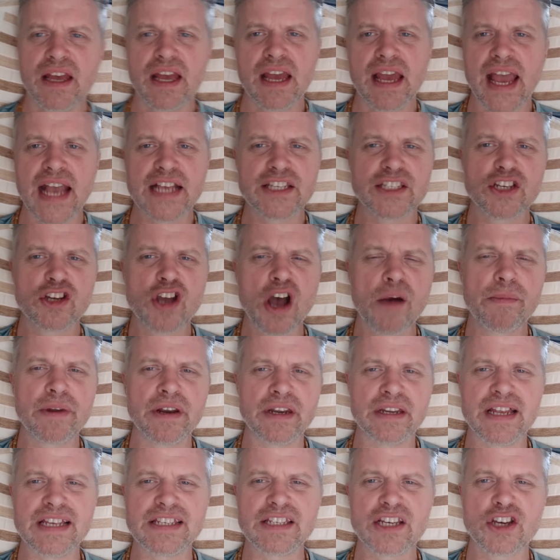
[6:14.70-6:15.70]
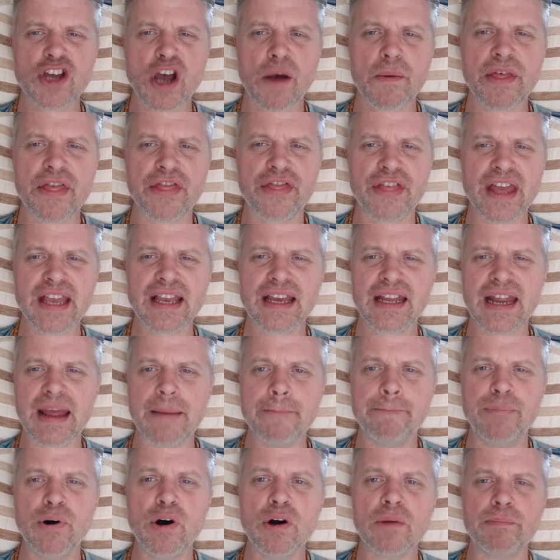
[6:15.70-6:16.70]
It's a common thing, isn't
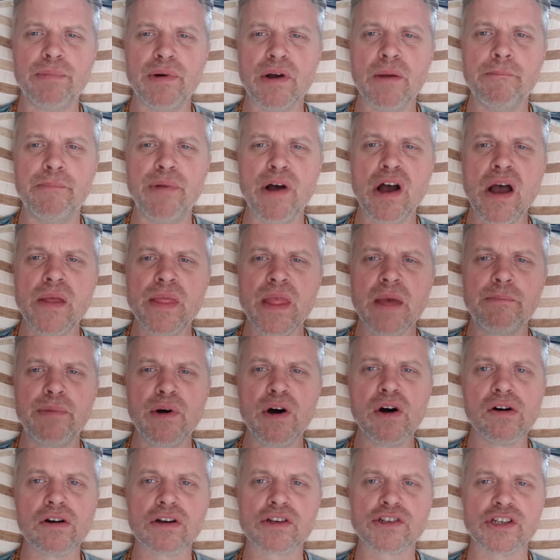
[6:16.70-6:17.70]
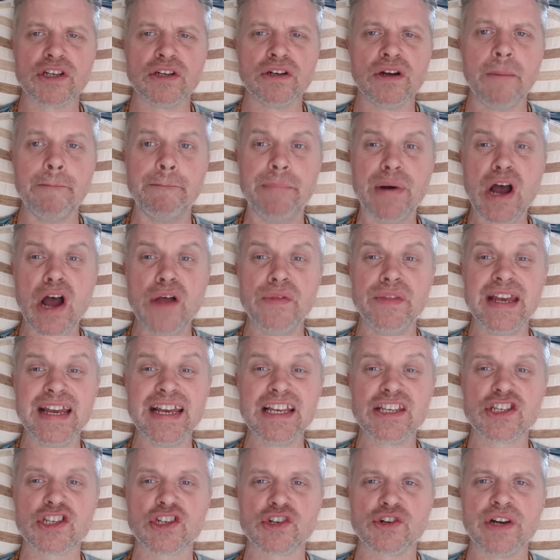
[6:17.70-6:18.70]
it? Burn the books, you know, burn the
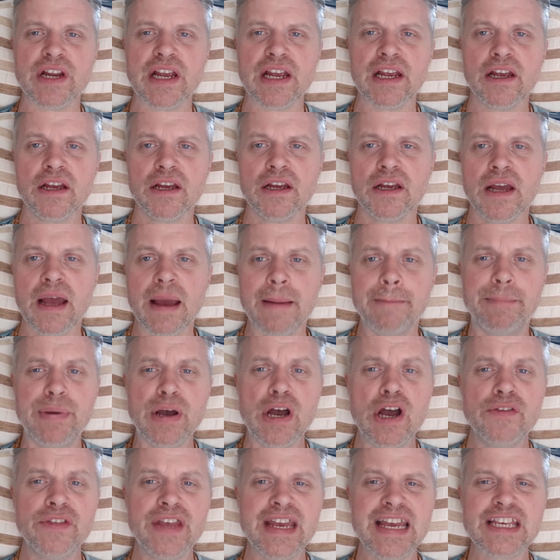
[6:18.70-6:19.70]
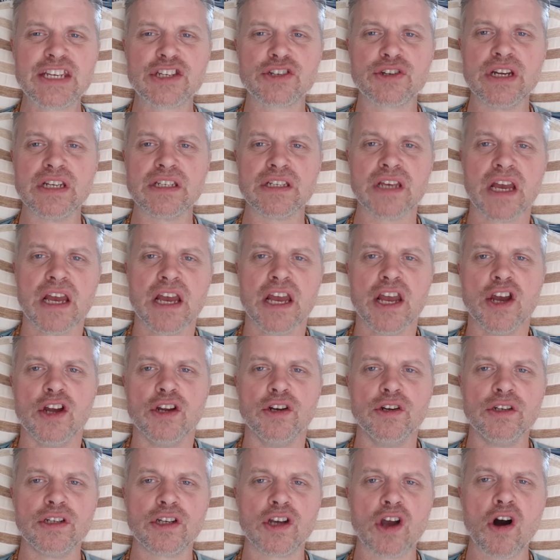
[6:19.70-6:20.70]
history, burn the histories,
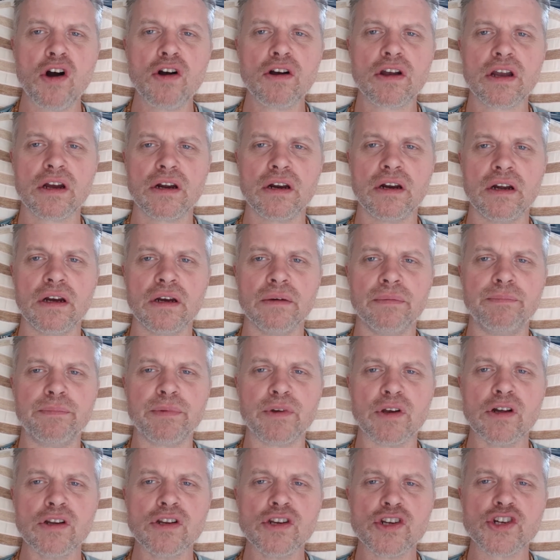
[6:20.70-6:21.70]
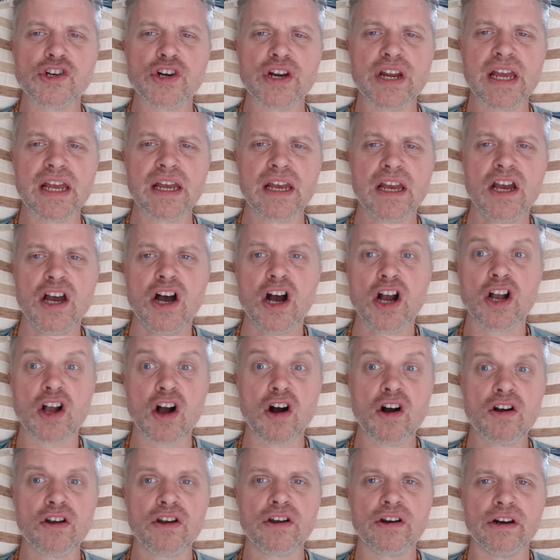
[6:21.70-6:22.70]
conquer a country,
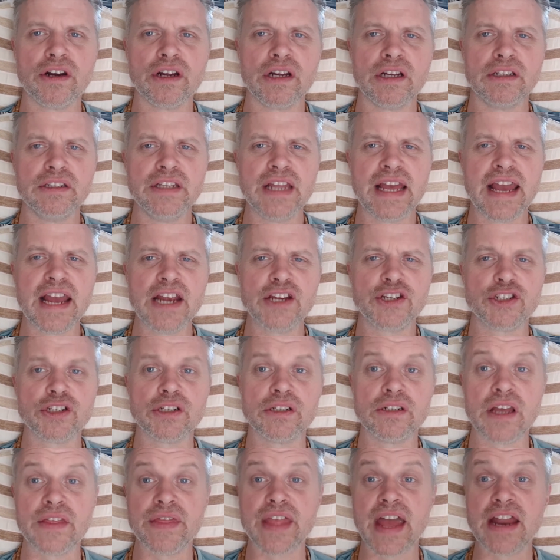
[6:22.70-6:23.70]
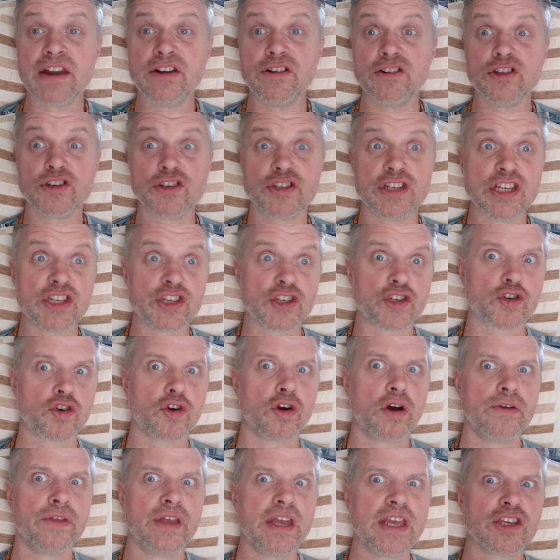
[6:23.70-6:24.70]
conquer a nation, and then just
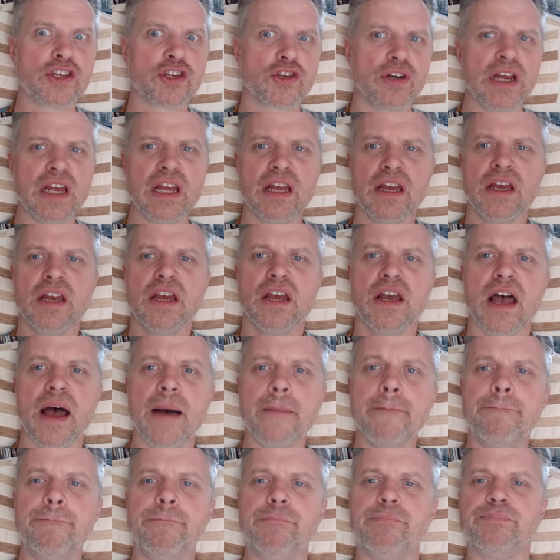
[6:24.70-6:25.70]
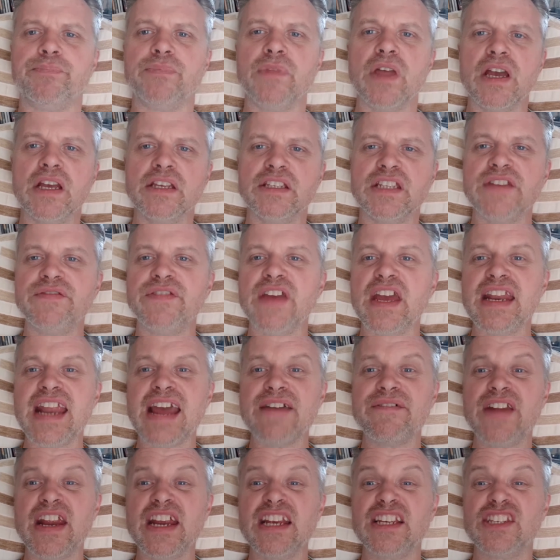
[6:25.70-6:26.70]
destroy the history, as if it
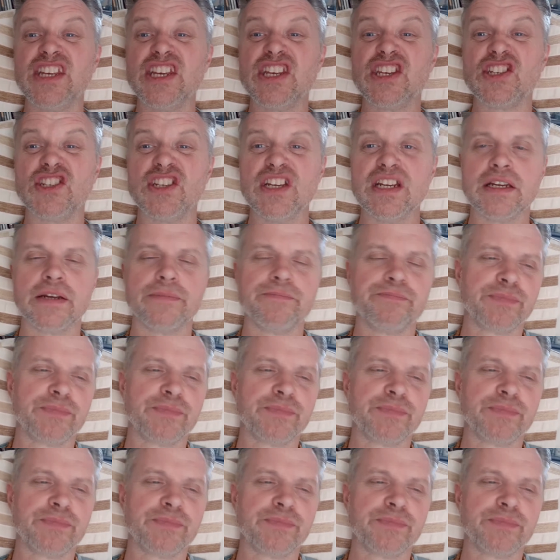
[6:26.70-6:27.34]
never existed.